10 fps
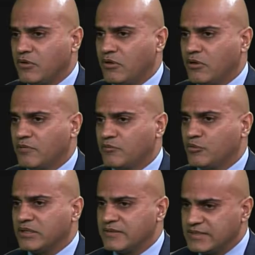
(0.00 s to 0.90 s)
what
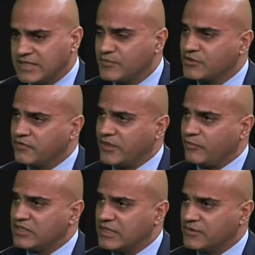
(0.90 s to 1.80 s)
seems to them
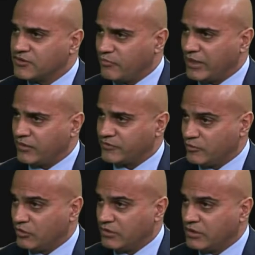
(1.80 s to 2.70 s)
as
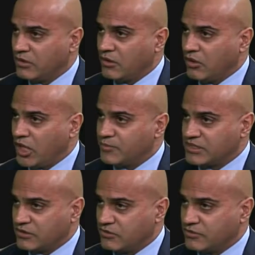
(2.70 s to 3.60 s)
insurmountable
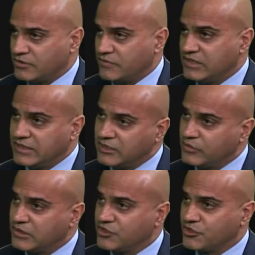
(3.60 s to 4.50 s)
obstacles of dealing with
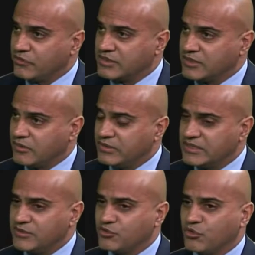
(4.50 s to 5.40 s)
insurance companies and
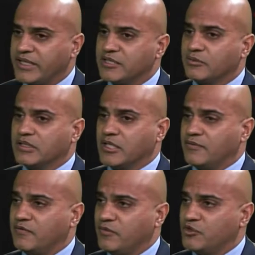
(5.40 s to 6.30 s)
trying to recover
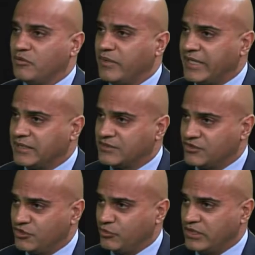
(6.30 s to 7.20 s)
from traumatic
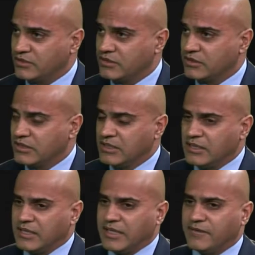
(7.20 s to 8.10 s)
situations.
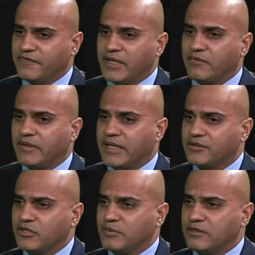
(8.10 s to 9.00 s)
And I found that
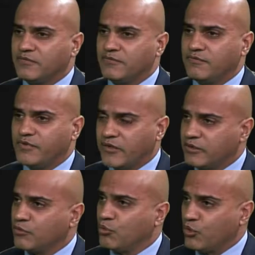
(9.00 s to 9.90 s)
to be very
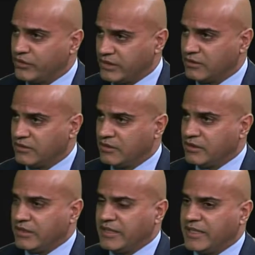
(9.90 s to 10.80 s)
rewarding.
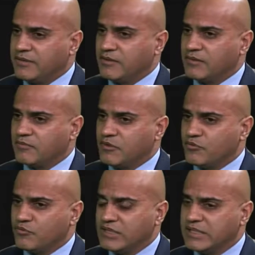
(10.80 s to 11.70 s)
And
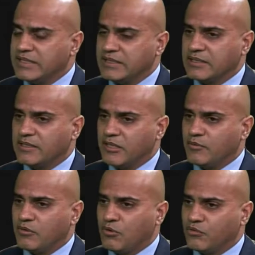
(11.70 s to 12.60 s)
really,
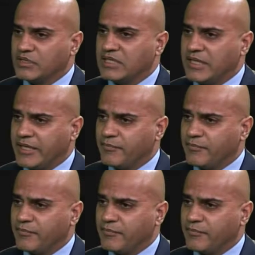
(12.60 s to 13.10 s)
over time,